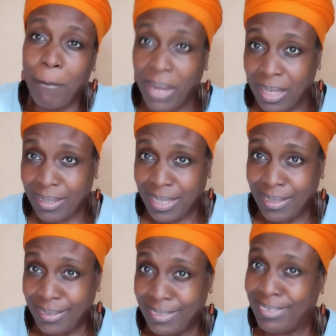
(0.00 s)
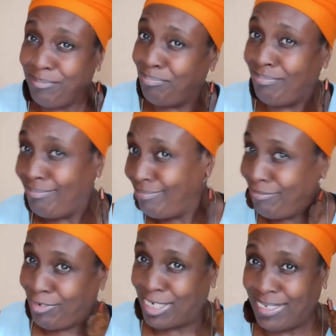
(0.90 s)
But
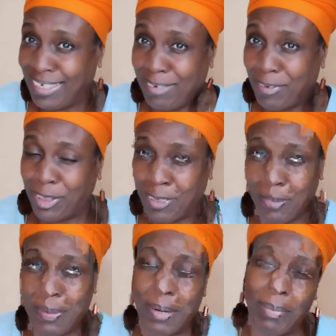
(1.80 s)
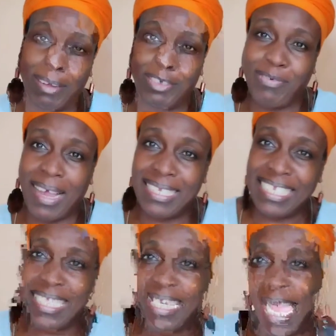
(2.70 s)
just to give you a little bit about dry
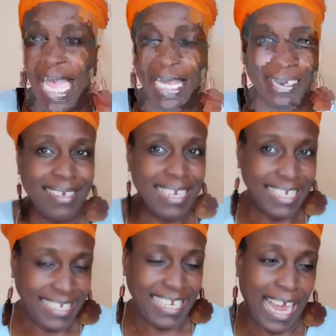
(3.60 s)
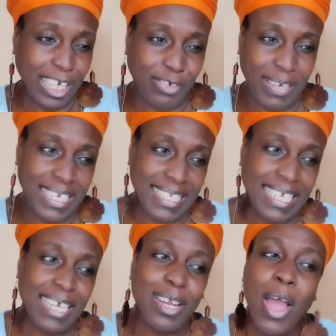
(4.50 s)
skin and dehydrated
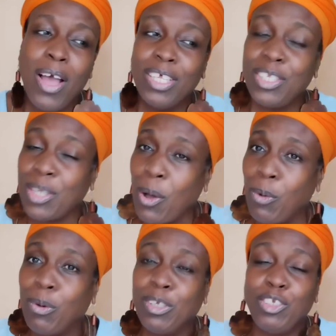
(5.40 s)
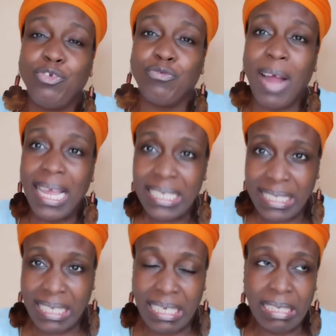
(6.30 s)
skin. So dry
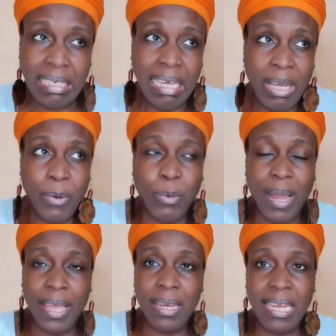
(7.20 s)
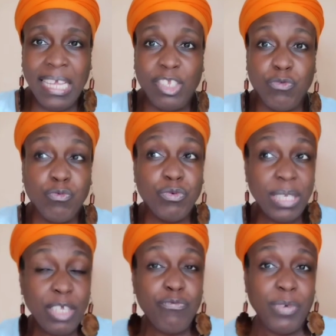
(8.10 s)
skin, when it's
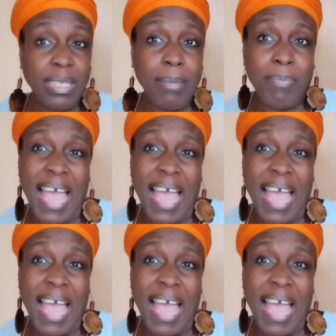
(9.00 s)
really, really